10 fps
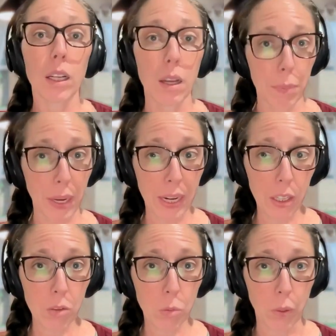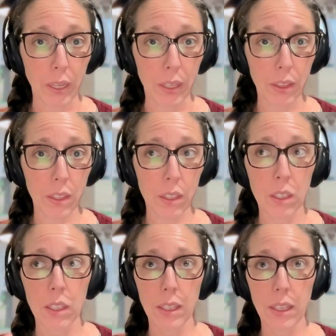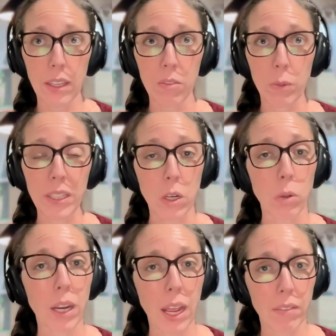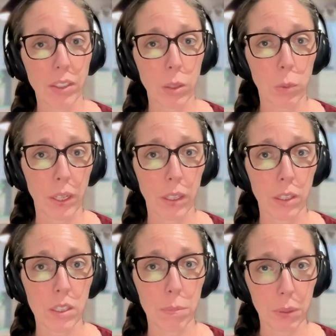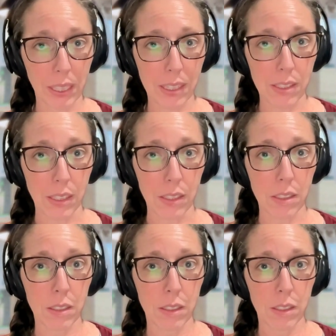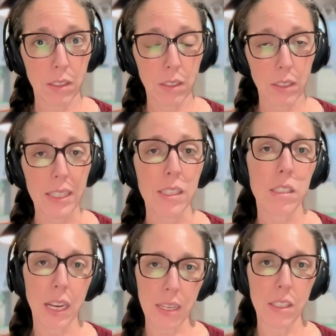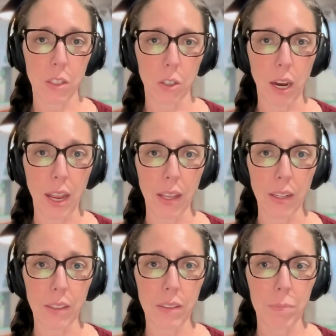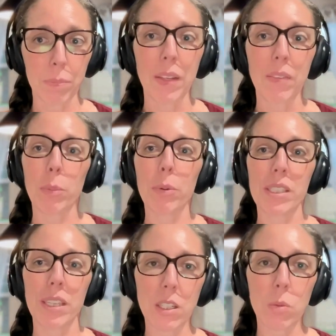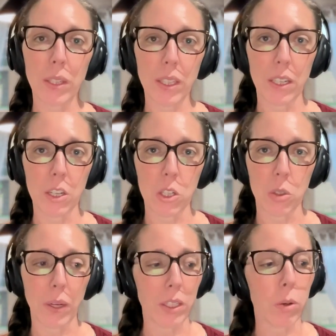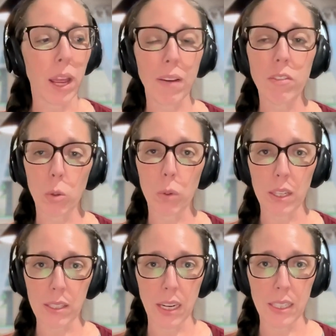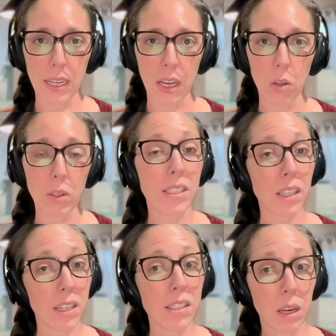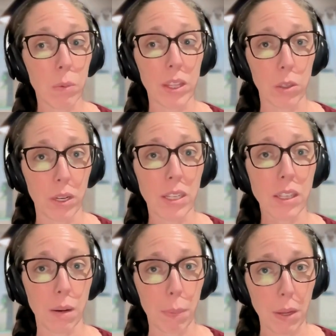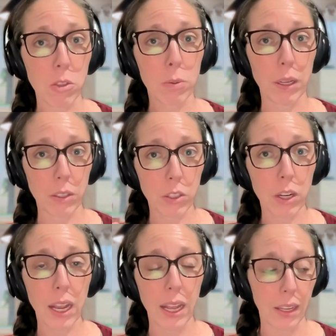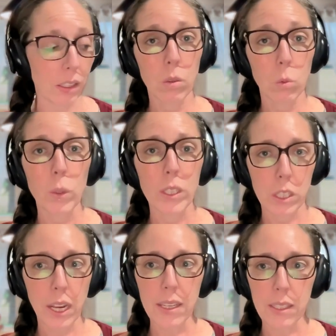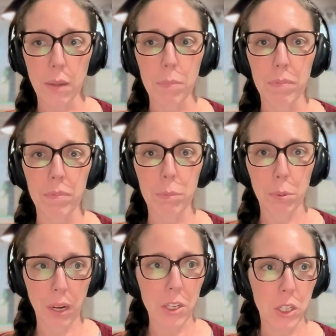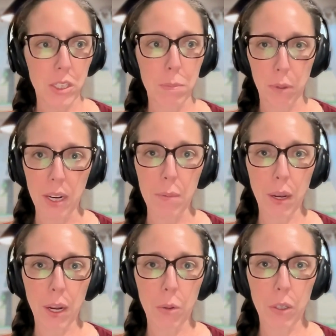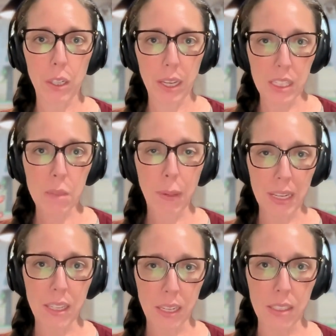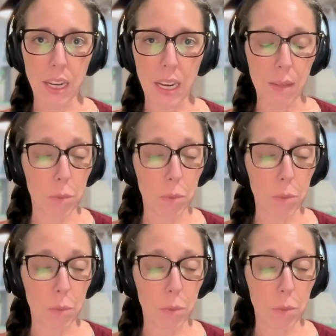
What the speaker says: Compared with if we don't have anywhere to place it, it stays in your head. If you're presented with an issue and you have nowhere to set it down, it's going to stay with you and it's going to bounce around in your head, which takes up precious brain power and space and time.